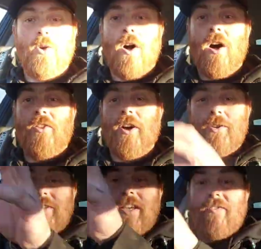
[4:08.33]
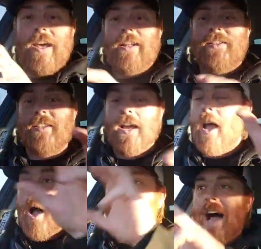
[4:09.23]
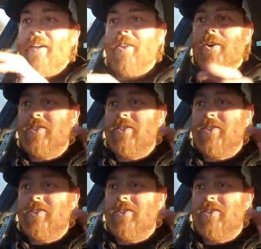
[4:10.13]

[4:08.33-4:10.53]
all those events by those